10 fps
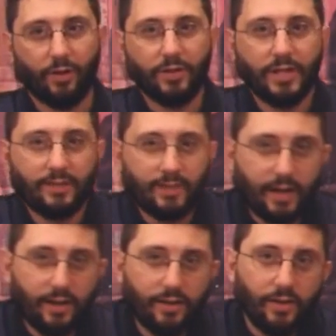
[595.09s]
All you get
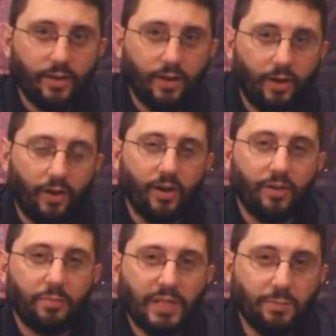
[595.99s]
there
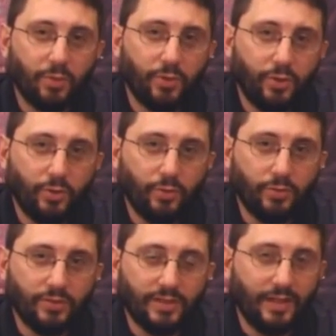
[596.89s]
are people
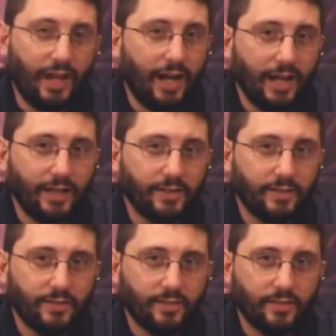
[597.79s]
who deny
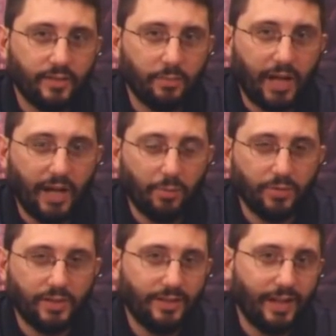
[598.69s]
the
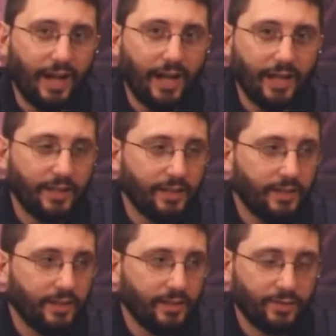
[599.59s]
Bible, deny
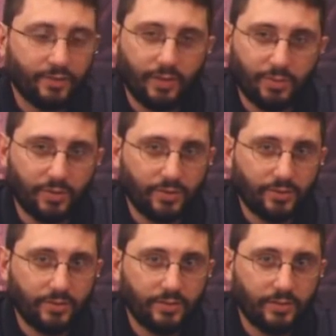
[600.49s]
the scriptures.